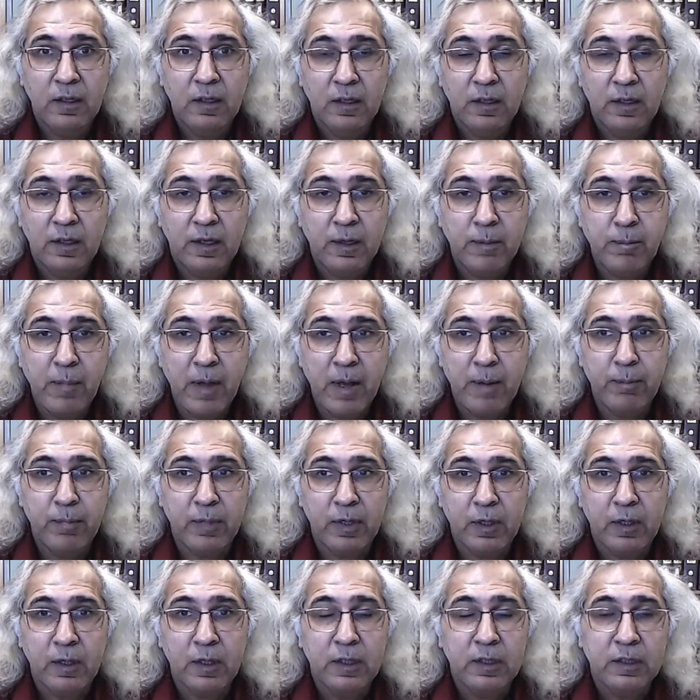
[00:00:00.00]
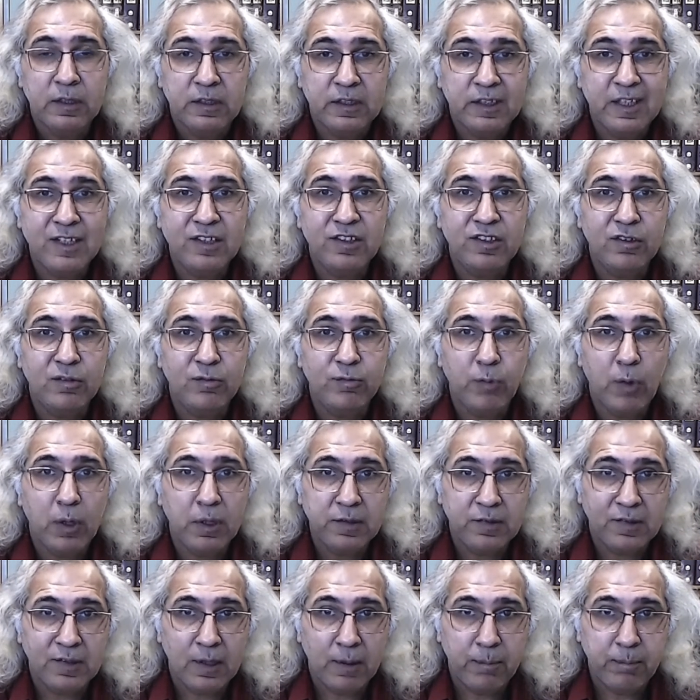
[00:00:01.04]
Remember, this
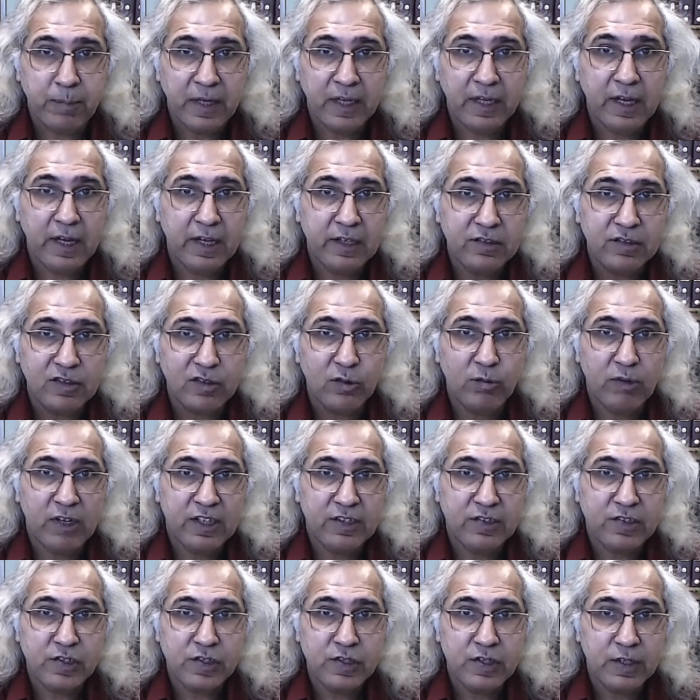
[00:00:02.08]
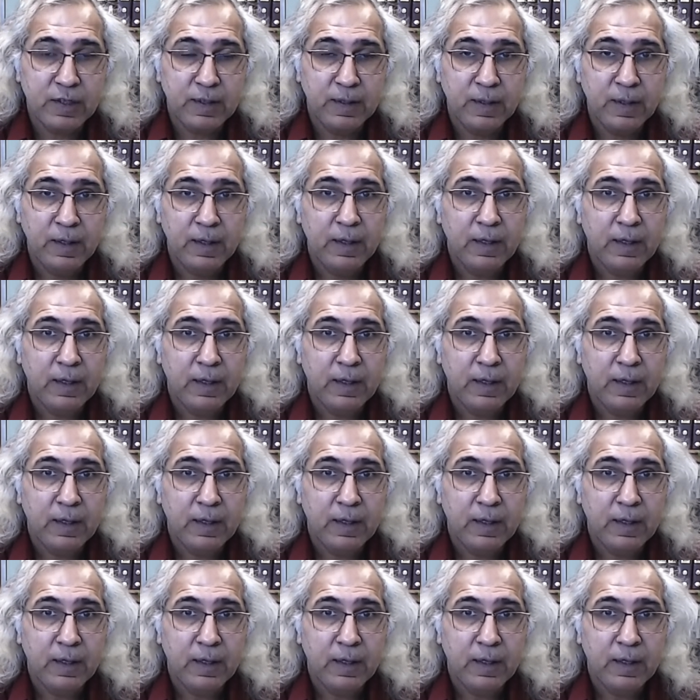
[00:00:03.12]
was the biggest question